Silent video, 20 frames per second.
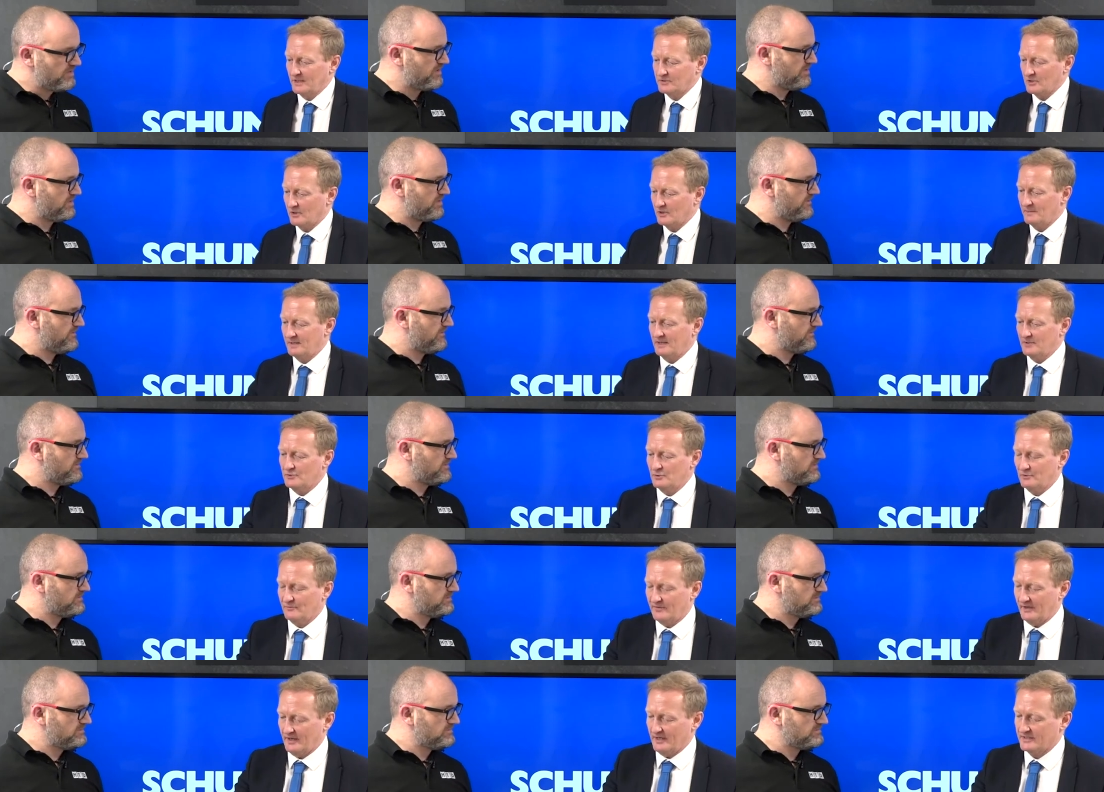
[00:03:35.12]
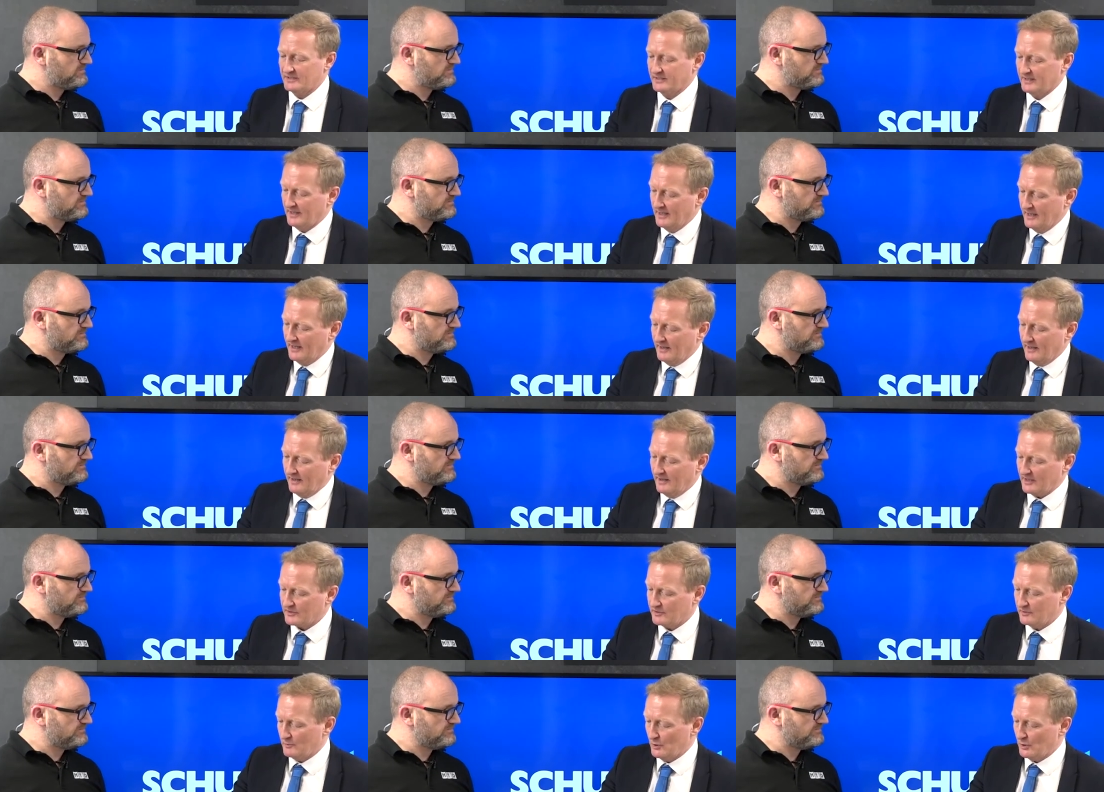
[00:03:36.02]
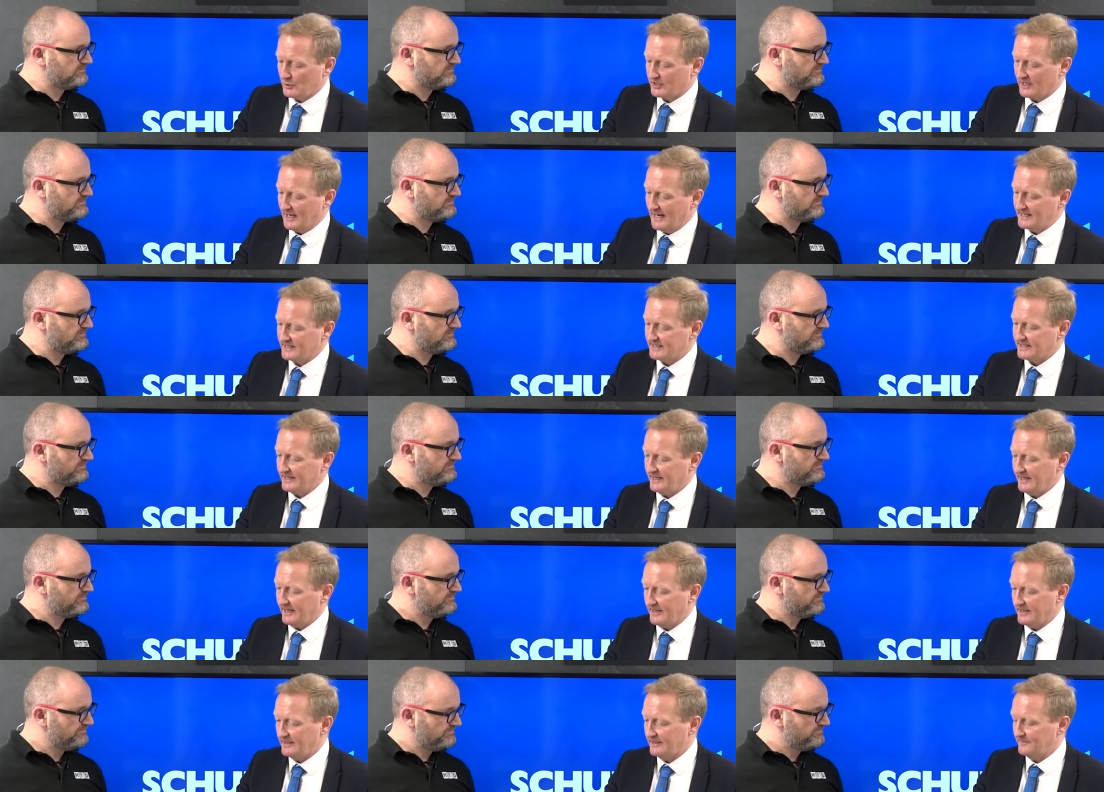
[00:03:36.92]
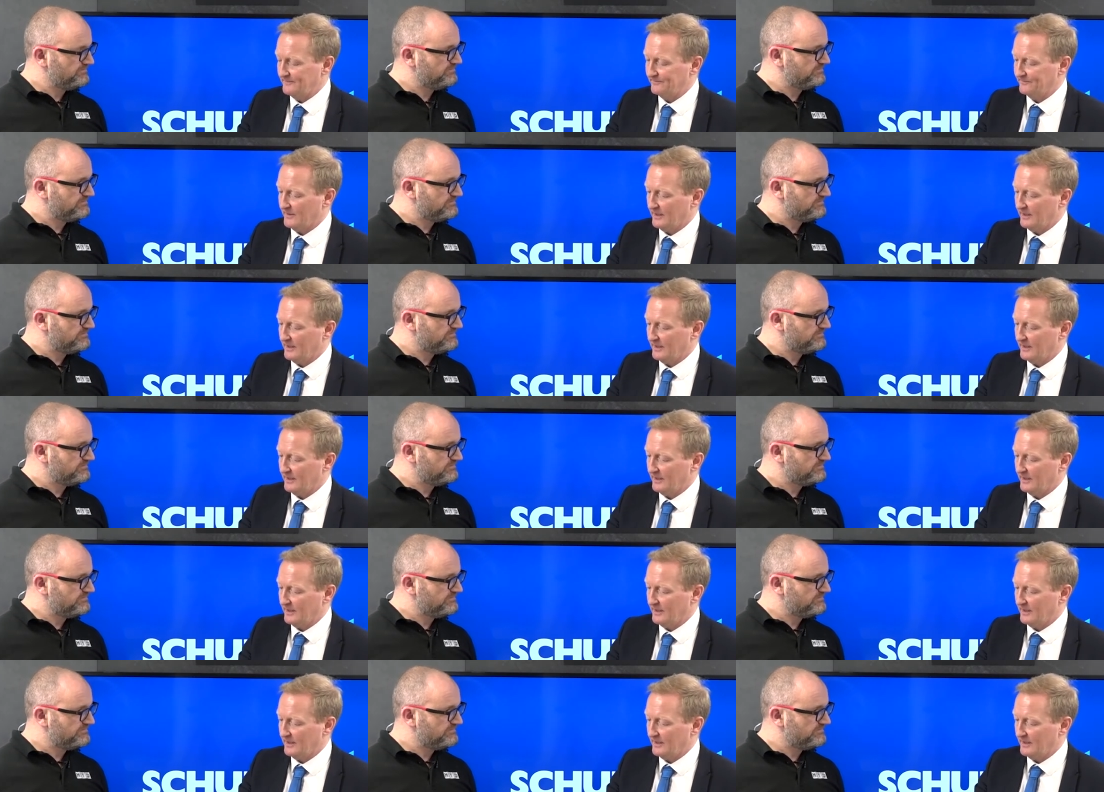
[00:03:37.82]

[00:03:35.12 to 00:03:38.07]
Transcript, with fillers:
Speaker 1: so I'll talk about the chuck 1st mm -hmm. That's the Rota NCE.